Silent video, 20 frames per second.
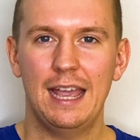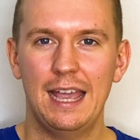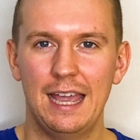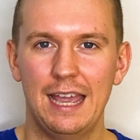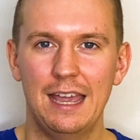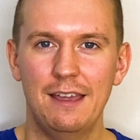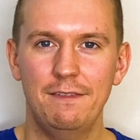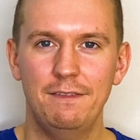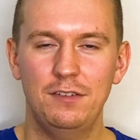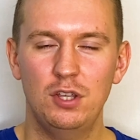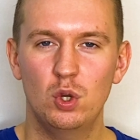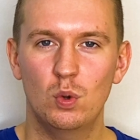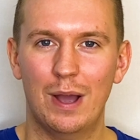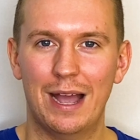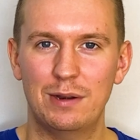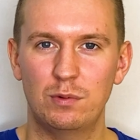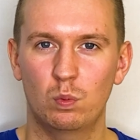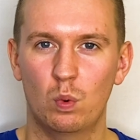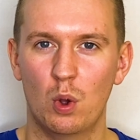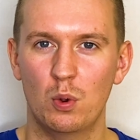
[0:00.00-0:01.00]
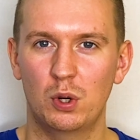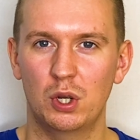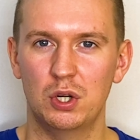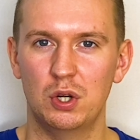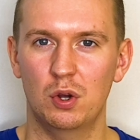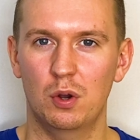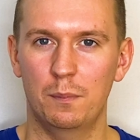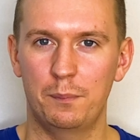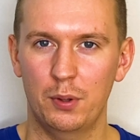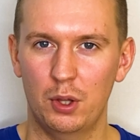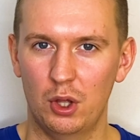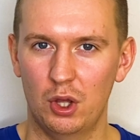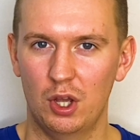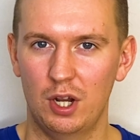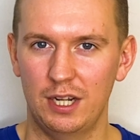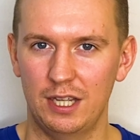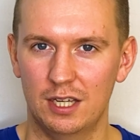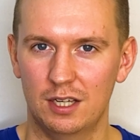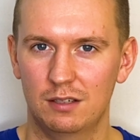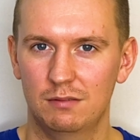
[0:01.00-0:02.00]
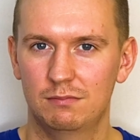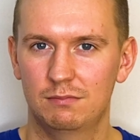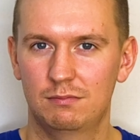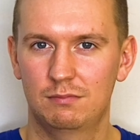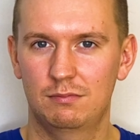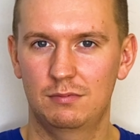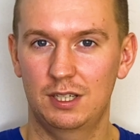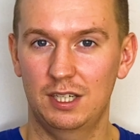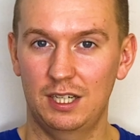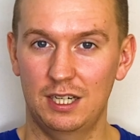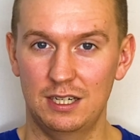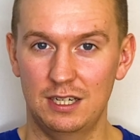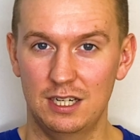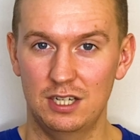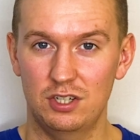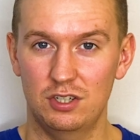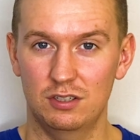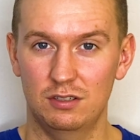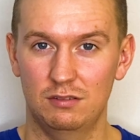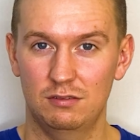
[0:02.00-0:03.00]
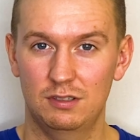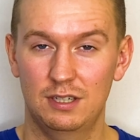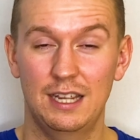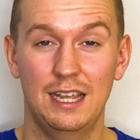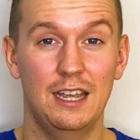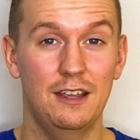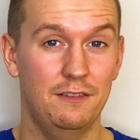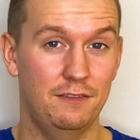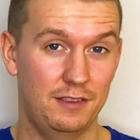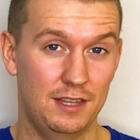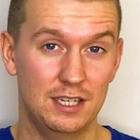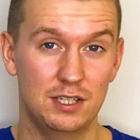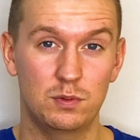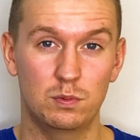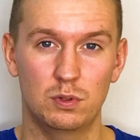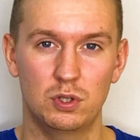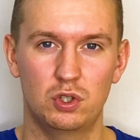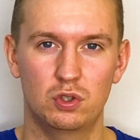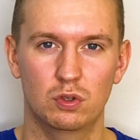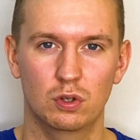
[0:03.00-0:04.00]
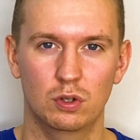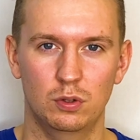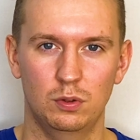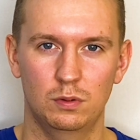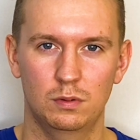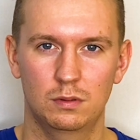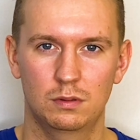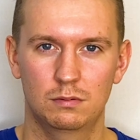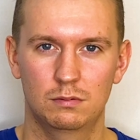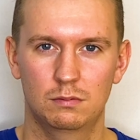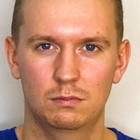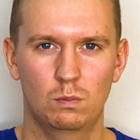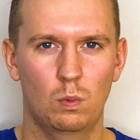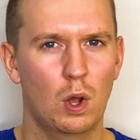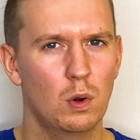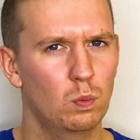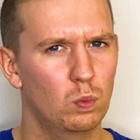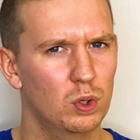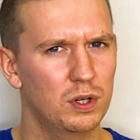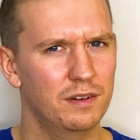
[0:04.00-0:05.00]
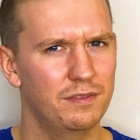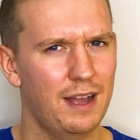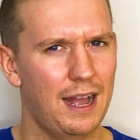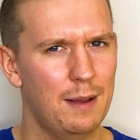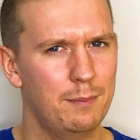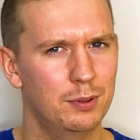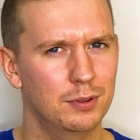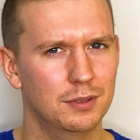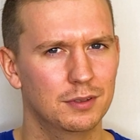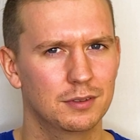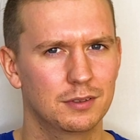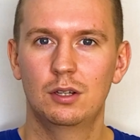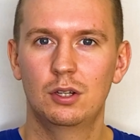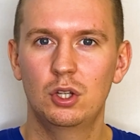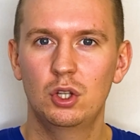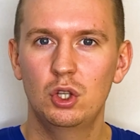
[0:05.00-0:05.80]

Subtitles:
If you had woken up earlier, the condition, if this were true, what would have happened?